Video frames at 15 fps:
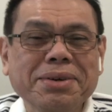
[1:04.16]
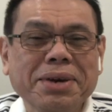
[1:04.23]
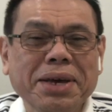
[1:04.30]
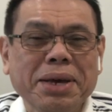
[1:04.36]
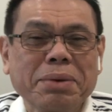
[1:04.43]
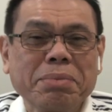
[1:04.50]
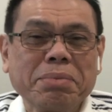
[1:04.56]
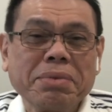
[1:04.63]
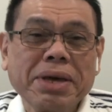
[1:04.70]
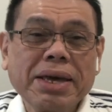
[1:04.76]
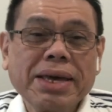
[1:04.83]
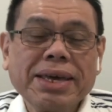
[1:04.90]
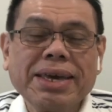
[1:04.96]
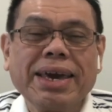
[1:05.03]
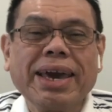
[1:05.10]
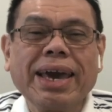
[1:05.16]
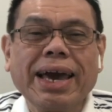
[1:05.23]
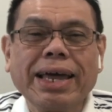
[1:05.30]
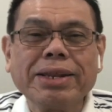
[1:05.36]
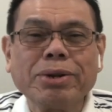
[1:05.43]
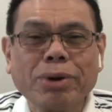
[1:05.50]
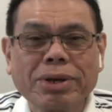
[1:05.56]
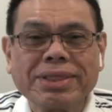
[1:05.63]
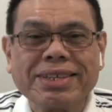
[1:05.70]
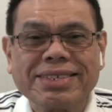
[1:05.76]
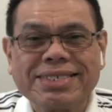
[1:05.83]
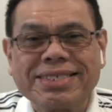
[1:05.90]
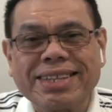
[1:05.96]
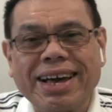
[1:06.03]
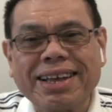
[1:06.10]
to him, Yeah, I
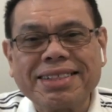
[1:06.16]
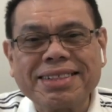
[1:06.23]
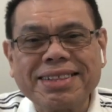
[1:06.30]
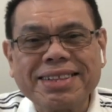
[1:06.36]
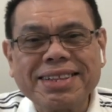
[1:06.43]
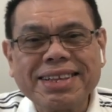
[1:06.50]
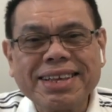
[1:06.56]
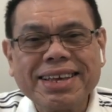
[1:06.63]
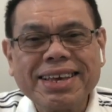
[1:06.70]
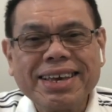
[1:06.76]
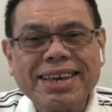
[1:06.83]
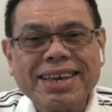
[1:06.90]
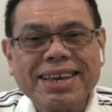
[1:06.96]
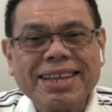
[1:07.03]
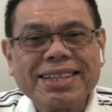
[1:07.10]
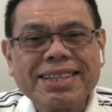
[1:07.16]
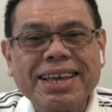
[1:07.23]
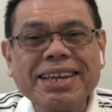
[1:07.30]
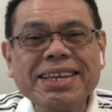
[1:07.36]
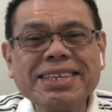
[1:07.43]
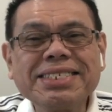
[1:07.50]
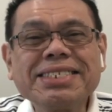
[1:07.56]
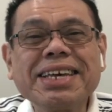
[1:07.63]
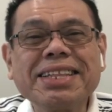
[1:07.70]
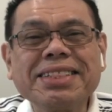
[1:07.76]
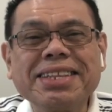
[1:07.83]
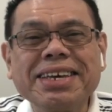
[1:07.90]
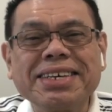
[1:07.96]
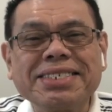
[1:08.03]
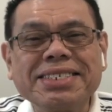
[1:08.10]
noticed that. Then he
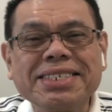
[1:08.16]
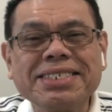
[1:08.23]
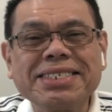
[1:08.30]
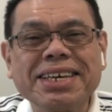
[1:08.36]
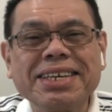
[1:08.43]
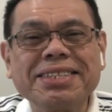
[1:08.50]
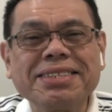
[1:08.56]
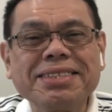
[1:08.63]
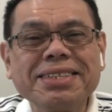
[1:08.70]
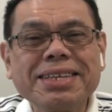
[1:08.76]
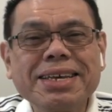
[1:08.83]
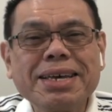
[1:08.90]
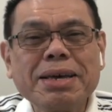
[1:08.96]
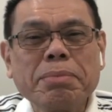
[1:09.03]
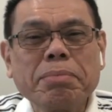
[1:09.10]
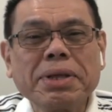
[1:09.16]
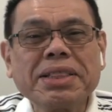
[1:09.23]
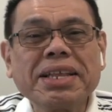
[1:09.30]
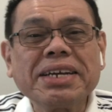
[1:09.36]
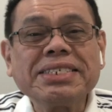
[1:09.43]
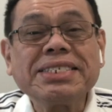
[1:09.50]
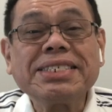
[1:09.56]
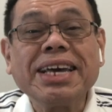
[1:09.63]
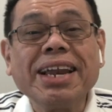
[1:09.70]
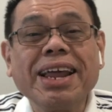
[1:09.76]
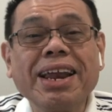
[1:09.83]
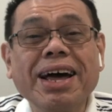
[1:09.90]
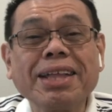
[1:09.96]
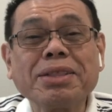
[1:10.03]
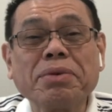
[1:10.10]
said this He said, But there's still
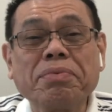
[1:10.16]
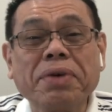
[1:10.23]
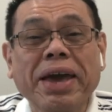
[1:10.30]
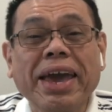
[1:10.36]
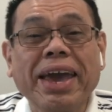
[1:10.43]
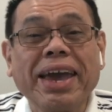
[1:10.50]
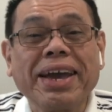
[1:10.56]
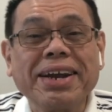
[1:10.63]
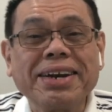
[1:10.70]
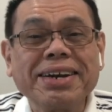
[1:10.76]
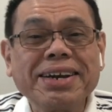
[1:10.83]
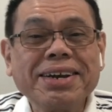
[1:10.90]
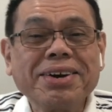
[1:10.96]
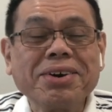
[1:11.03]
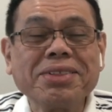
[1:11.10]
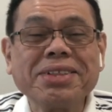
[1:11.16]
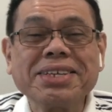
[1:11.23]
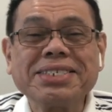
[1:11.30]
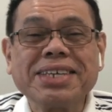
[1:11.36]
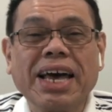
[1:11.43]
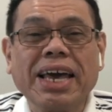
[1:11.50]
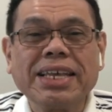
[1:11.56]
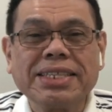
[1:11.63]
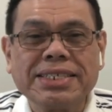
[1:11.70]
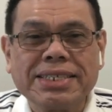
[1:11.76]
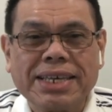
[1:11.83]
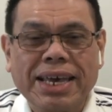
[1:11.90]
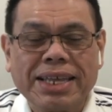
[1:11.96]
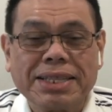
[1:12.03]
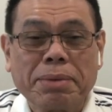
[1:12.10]
a lot of hair on the
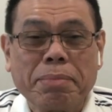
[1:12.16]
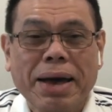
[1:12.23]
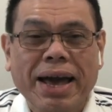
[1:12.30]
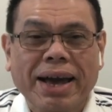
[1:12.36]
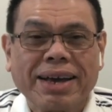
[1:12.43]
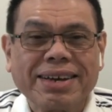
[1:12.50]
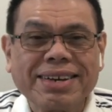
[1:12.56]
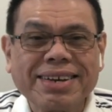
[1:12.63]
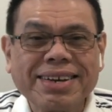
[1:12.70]
sides and the back.